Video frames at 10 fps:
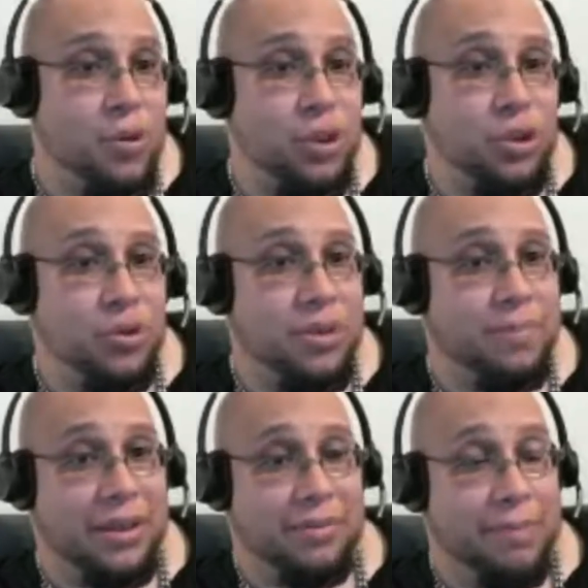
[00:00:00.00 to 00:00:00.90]
Or maybe they
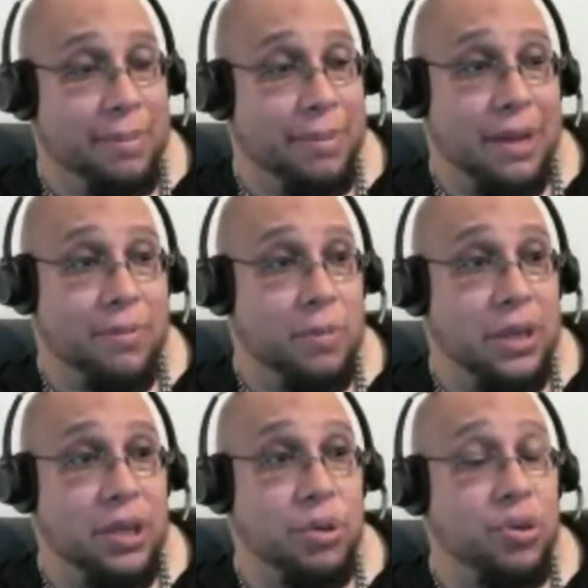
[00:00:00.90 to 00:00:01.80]
won't
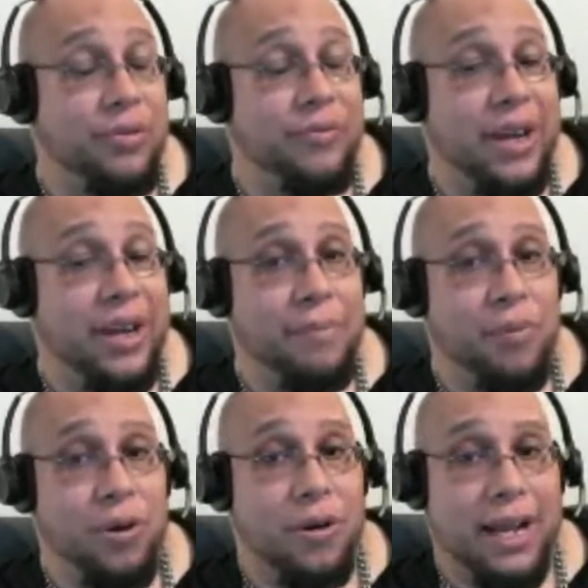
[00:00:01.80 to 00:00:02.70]
be used
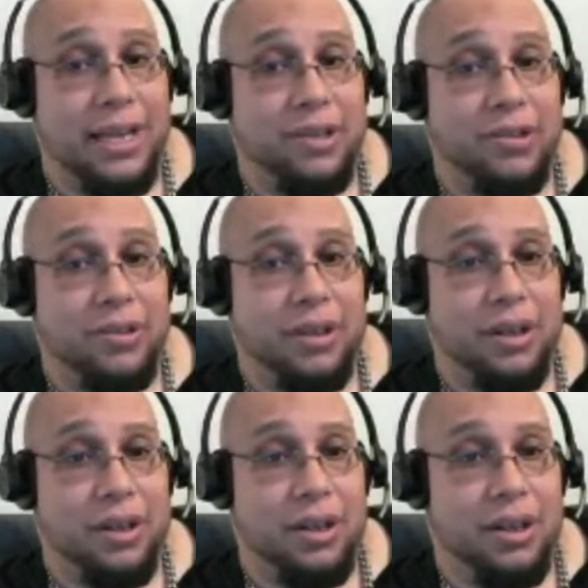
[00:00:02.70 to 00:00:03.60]
to fight and more
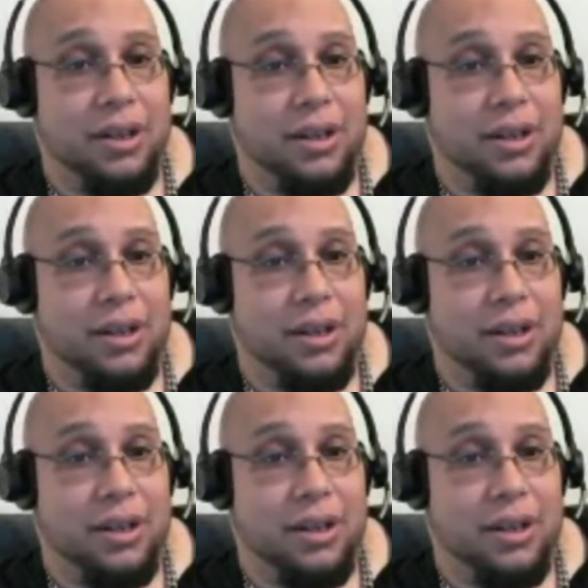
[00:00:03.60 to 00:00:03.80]
as